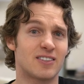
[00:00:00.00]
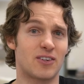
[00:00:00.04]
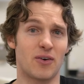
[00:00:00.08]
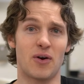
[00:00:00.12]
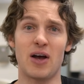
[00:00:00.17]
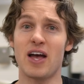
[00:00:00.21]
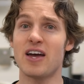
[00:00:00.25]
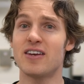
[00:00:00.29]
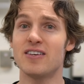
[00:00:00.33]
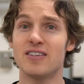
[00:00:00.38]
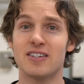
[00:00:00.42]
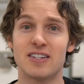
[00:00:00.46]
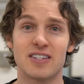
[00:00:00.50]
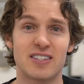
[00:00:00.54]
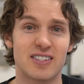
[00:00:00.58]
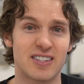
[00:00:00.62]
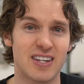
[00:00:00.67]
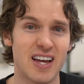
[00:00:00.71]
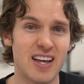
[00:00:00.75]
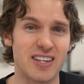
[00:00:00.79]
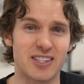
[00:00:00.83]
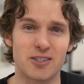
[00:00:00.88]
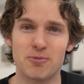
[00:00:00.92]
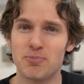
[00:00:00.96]
go ahead and
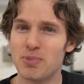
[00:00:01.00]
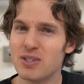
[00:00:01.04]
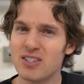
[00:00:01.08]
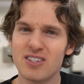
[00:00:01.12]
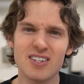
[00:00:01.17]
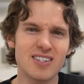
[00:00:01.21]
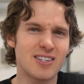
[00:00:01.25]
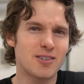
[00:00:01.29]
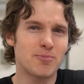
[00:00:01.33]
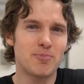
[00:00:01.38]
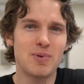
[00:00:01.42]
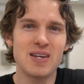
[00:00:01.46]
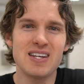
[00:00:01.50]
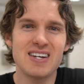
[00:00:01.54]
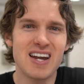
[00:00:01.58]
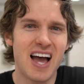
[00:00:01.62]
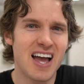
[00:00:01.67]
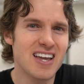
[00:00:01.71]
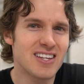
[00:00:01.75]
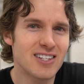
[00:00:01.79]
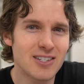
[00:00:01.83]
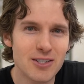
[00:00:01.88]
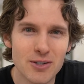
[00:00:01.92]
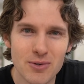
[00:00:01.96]
discuss, but just be
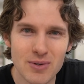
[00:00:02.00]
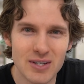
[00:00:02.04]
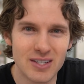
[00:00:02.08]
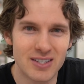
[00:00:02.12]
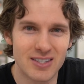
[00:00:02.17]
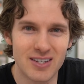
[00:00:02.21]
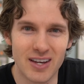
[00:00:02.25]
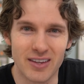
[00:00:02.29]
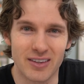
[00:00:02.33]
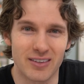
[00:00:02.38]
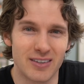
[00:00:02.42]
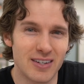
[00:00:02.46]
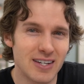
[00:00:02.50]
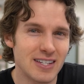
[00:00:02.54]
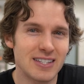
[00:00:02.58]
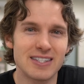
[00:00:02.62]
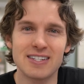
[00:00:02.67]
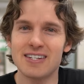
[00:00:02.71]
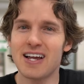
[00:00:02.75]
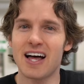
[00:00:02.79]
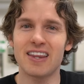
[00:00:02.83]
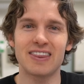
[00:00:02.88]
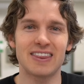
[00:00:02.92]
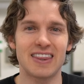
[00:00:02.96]
nice to each other.
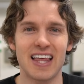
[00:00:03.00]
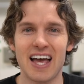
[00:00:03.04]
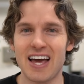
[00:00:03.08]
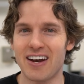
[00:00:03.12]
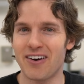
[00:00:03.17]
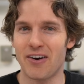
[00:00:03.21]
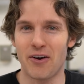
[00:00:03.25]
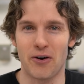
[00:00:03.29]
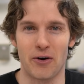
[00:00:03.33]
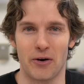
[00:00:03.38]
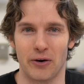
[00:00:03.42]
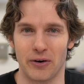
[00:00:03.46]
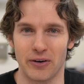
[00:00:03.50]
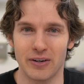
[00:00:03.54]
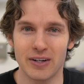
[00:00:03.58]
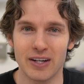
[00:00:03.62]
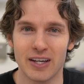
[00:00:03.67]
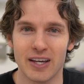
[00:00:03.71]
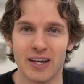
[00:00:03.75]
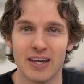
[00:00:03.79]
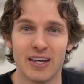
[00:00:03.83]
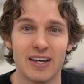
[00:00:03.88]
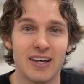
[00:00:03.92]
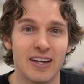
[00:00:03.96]
It's not that hard.
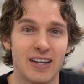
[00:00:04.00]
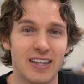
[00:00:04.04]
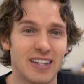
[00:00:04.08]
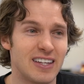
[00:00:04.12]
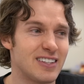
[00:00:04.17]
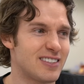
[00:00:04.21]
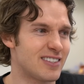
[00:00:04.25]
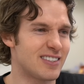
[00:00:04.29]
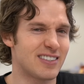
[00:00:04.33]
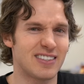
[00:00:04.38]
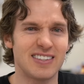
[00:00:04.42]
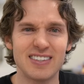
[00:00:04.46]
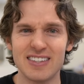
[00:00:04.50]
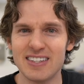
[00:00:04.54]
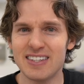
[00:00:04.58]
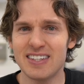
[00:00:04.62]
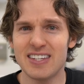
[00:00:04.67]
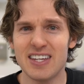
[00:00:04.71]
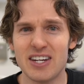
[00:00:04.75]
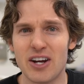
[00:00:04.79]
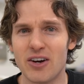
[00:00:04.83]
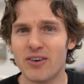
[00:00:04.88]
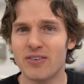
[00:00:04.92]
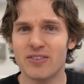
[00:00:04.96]
It's,
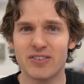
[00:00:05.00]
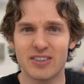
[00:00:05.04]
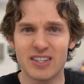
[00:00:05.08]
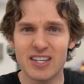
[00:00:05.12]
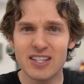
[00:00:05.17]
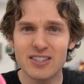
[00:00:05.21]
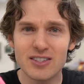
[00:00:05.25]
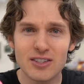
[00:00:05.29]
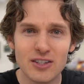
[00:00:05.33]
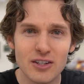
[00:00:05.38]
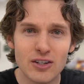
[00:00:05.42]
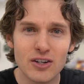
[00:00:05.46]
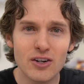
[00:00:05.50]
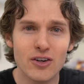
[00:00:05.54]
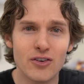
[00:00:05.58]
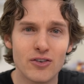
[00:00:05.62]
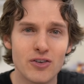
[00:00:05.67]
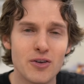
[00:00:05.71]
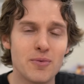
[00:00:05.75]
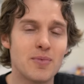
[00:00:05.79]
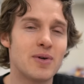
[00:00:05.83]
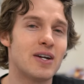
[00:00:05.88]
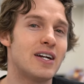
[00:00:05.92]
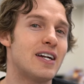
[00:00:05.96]
you know, the Institute
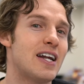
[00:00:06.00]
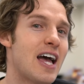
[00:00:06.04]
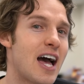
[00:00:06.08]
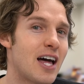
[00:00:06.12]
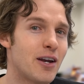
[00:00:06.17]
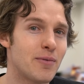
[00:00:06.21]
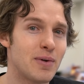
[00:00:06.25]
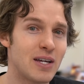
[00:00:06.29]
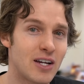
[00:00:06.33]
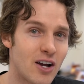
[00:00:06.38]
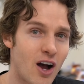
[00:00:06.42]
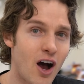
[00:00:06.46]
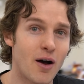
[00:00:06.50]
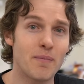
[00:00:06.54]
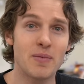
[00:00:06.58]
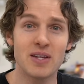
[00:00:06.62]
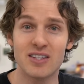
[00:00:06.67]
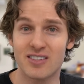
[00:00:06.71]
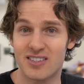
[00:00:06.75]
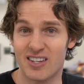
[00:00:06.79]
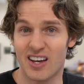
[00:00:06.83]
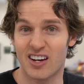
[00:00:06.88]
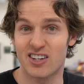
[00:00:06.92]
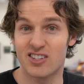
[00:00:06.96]
of Human Anatomy
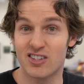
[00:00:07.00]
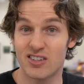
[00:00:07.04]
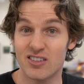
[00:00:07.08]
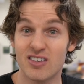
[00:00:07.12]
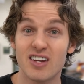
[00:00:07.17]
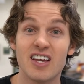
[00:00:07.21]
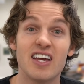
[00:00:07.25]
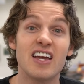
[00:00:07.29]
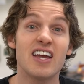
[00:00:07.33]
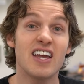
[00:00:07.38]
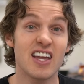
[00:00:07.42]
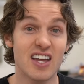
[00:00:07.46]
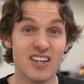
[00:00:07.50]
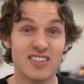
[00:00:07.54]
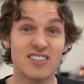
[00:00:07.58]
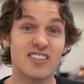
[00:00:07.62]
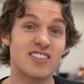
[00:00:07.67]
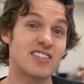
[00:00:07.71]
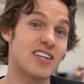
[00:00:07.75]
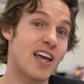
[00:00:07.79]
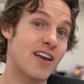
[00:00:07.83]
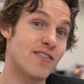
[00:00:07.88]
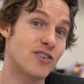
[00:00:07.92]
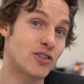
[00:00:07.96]
comment section is
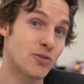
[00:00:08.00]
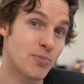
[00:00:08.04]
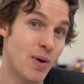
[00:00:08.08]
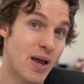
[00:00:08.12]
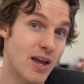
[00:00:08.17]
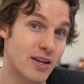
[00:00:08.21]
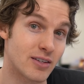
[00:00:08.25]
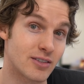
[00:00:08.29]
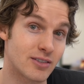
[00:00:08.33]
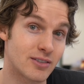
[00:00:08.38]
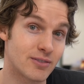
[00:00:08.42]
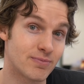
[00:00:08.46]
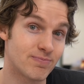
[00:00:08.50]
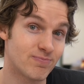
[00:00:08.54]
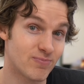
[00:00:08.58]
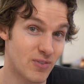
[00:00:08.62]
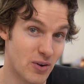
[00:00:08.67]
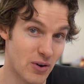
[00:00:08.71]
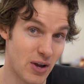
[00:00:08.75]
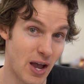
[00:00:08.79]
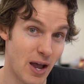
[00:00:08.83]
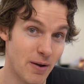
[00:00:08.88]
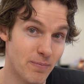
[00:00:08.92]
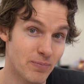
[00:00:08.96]
a safe space,
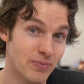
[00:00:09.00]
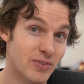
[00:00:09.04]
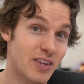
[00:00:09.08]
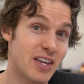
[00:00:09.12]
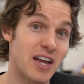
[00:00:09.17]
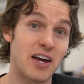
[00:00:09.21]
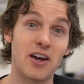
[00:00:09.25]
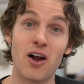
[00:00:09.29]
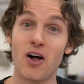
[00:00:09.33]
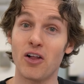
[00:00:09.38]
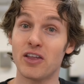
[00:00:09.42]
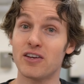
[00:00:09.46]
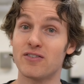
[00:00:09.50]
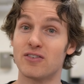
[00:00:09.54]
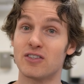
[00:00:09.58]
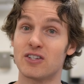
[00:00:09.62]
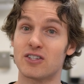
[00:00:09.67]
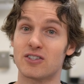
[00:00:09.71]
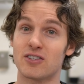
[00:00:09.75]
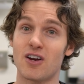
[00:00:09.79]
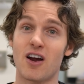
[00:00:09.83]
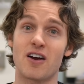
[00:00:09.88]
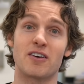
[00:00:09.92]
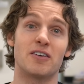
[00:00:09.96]
okay? And I'll even
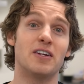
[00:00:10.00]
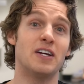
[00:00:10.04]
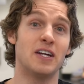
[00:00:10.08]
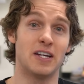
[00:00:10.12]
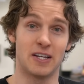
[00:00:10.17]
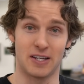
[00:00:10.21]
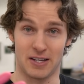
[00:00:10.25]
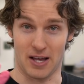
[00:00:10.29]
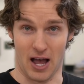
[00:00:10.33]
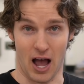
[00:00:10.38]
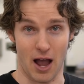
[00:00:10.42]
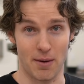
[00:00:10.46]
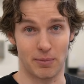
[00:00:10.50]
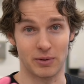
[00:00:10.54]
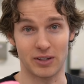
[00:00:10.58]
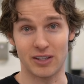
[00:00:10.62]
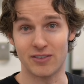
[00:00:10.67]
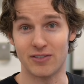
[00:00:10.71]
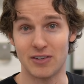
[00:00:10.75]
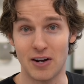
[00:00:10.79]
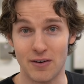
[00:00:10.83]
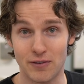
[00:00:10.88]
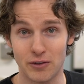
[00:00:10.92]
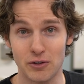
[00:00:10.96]
start. I
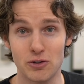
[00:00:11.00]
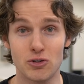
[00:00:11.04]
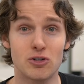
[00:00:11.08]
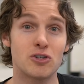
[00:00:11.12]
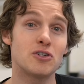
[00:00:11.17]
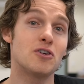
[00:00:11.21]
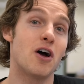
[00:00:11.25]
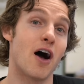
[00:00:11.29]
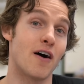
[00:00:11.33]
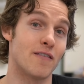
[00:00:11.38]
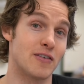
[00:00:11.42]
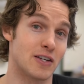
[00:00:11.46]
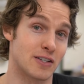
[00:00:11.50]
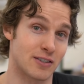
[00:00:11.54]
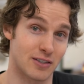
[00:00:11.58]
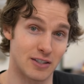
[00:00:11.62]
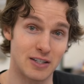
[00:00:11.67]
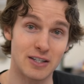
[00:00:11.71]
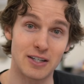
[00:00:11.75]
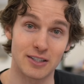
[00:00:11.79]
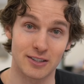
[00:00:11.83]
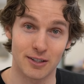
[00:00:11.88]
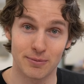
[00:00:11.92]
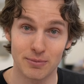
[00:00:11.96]
believe in evolution,
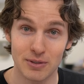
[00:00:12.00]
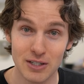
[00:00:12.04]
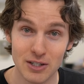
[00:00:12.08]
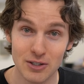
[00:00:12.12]
obviously, because I'm